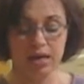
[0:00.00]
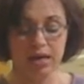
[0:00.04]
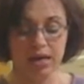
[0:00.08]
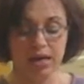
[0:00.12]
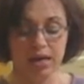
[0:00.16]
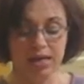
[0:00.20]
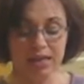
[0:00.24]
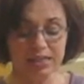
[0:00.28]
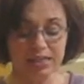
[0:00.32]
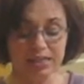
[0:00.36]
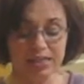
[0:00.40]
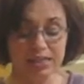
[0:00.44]

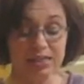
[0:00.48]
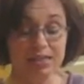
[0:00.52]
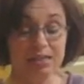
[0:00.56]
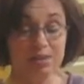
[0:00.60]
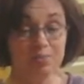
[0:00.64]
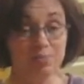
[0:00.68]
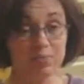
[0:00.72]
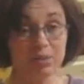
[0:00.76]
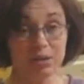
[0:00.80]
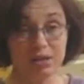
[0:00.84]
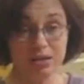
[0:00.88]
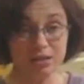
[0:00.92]
It's
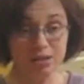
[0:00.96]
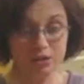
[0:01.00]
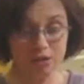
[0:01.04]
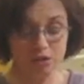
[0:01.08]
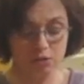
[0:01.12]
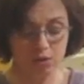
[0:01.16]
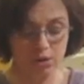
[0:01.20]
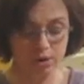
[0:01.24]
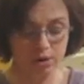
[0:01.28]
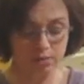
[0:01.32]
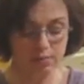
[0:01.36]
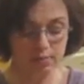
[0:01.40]
simply
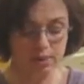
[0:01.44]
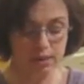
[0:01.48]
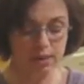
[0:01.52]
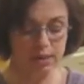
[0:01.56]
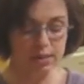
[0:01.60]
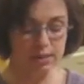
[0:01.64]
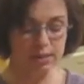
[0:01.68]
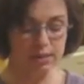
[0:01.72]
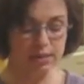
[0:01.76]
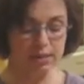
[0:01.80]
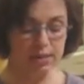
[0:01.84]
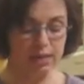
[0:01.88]

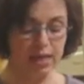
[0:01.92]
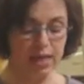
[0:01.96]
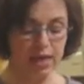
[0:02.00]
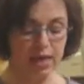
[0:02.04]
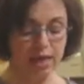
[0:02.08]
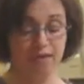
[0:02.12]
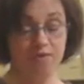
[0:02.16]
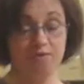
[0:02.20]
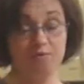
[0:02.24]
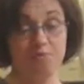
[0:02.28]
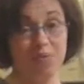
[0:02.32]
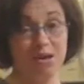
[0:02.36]
soybeans that
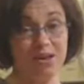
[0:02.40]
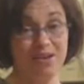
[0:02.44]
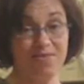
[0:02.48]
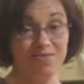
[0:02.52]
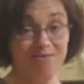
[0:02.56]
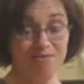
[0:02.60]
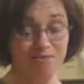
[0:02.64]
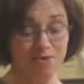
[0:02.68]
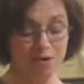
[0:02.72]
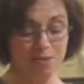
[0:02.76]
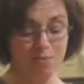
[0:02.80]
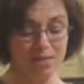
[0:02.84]
have been
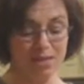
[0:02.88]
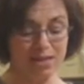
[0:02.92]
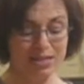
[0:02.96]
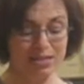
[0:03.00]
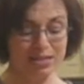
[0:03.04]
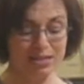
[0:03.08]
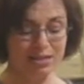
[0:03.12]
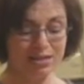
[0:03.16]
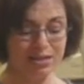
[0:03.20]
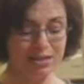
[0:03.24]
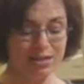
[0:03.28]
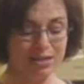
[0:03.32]

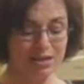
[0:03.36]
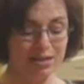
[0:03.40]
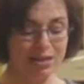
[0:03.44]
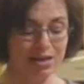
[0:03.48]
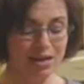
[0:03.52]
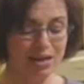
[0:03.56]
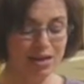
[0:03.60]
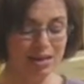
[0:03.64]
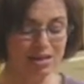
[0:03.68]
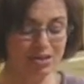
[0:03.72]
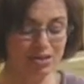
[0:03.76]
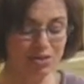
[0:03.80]
fermented,
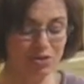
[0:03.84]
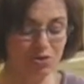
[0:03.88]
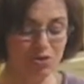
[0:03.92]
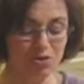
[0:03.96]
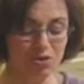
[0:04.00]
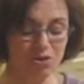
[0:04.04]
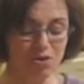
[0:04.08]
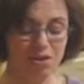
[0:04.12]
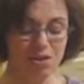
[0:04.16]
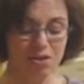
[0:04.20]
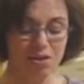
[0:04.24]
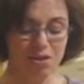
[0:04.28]
and so
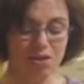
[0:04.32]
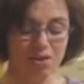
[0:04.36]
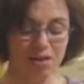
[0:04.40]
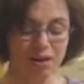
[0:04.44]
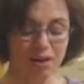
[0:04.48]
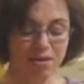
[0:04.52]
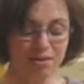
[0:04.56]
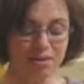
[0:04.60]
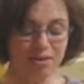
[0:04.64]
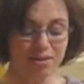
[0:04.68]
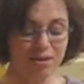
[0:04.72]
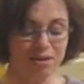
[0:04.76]
they're a
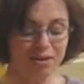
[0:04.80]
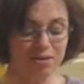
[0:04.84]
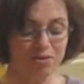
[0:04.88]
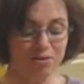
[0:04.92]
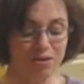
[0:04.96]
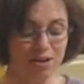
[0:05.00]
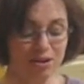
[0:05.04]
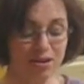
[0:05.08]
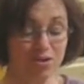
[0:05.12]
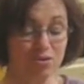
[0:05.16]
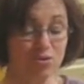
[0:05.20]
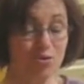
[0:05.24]
lot like
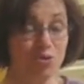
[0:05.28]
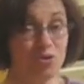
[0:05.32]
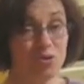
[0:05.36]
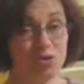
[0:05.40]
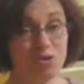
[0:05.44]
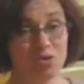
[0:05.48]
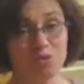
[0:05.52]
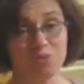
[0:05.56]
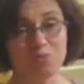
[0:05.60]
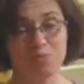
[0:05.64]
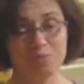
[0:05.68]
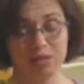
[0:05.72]
Great
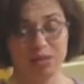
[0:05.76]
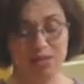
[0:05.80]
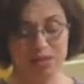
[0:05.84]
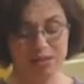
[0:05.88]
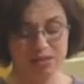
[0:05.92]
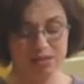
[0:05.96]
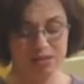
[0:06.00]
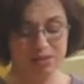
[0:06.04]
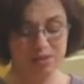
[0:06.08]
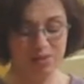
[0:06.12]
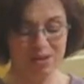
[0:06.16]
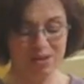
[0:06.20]
Northern
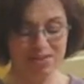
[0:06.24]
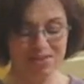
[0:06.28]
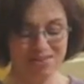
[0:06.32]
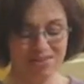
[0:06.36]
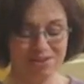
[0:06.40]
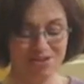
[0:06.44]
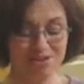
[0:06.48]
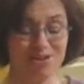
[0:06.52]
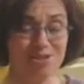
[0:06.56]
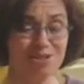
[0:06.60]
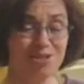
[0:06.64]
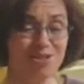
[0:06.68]
beans, but
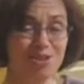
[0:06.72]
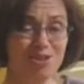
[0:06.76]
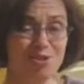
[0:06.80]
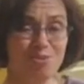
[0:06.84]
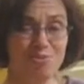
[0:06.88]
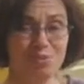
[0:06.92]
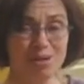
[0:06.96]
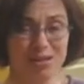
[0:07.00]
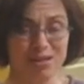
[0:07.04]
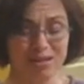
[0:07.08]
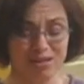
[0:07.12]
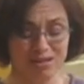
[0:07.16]
they're a little
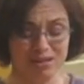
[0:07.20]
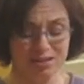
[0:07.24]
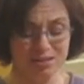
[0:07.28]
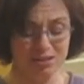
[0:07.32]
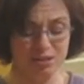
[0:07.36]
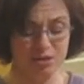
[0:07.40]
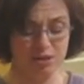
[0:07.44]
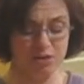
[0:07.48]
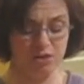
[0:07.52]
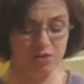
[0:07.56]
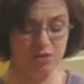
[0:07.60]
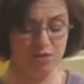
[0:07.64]
bit
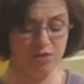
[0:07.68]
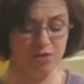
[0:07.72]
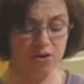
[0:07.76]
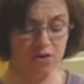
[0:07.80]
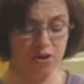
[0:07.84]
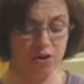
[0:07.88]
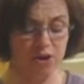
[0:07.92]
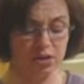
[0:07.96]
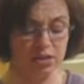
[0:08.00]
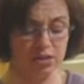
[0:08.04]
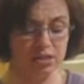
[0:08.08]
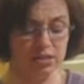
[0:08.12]
easier
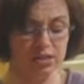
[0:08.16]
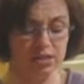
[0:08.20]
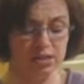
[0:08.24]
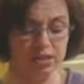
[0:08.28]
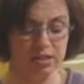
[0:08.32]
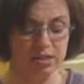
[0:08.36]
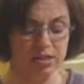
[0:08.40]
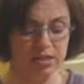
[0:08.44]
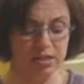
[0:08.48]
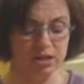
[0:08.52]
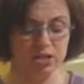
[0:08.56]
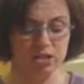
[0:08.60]
for us to
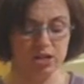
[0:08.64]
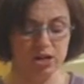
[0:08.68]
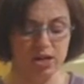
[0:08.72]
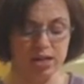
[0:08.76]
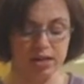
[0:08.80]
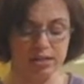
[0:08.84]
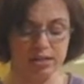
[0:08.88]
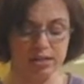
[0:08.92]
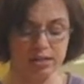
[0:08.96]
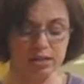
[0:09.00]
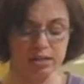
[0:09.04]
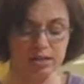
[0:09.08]

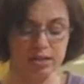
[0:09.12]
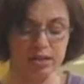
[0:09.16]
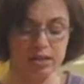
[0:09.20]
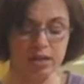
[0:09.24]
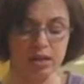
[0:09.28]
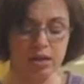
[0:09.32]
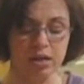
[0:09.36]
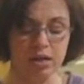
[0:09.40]
digest.